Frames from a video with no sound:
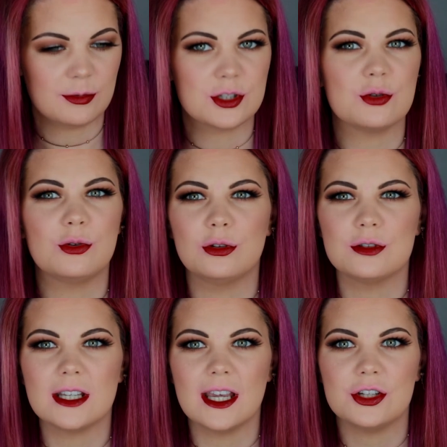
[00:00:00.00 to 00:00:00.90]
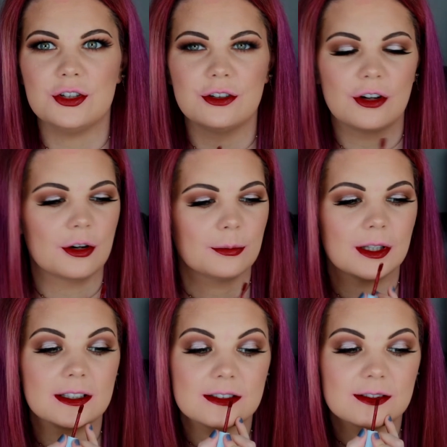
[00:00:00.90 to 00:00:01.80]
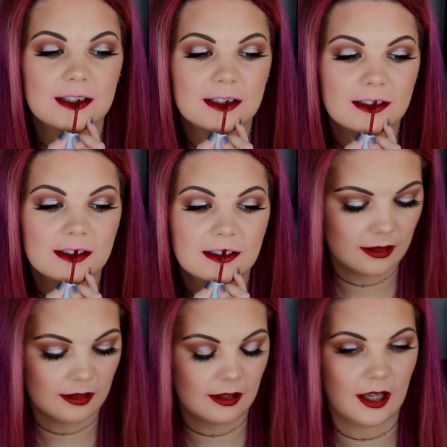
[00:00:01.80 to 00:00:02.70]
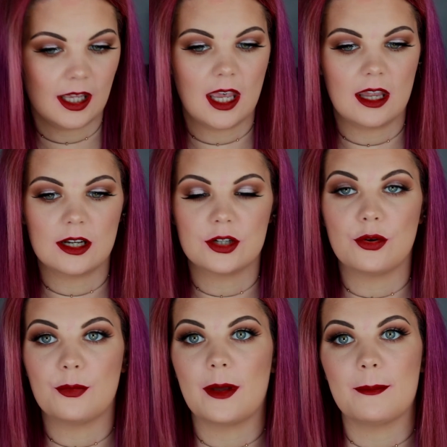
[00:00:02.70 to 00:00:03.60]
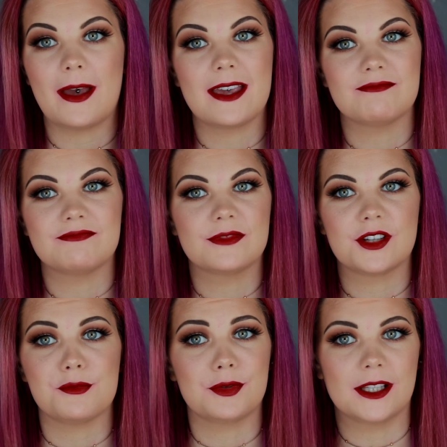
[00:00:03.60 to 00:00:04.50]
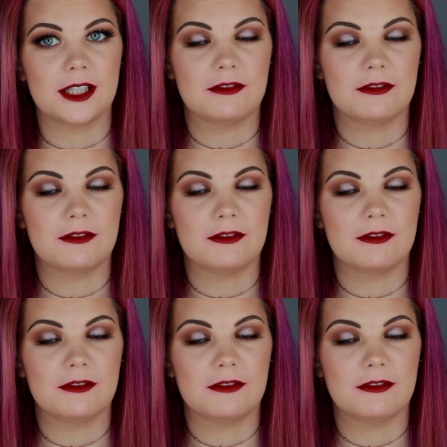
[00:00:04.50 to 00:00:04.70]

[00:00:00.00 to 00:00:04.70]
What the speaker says: was so close to getting unicorn blood as well. Again, don't mind my completely